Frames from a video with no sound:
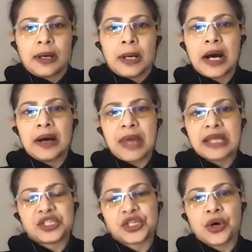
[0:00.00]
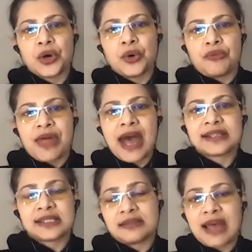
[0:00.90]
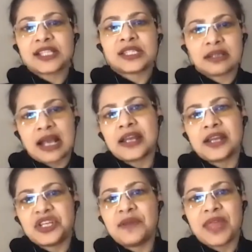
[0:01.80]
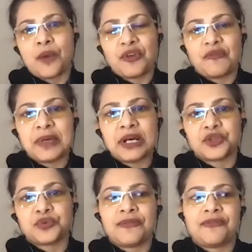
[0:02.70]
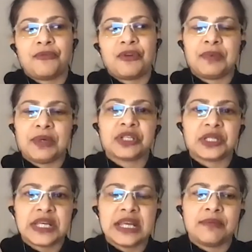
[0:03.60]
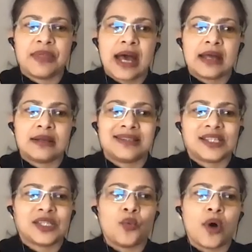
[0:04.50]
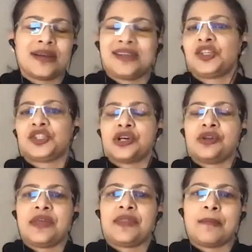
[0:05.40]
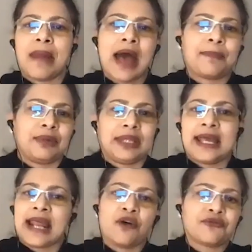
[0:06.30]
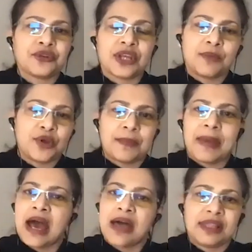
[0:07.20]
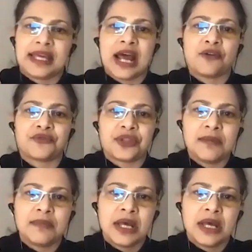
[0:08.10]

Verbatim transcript: Um, and so that's that's the kind of team that we've built. We've we've built a team that doesn't want necessarily the map laid out for them or the path laid out for them.